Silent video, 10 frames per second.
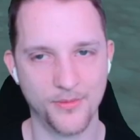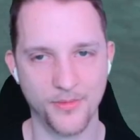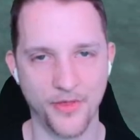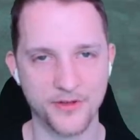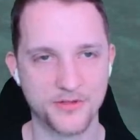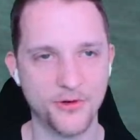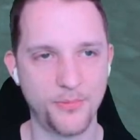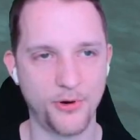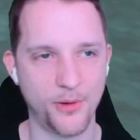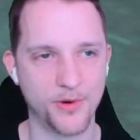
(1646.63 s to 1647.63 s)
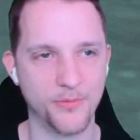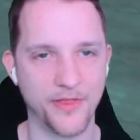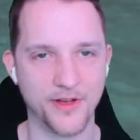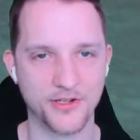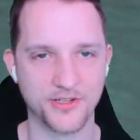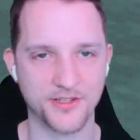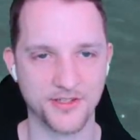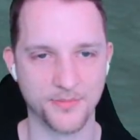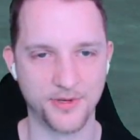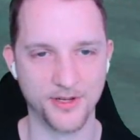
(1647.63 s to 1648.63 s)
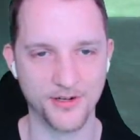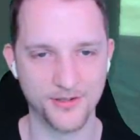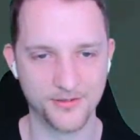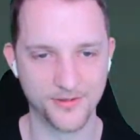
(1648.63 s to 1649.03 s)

But it's no problem when they just disappear.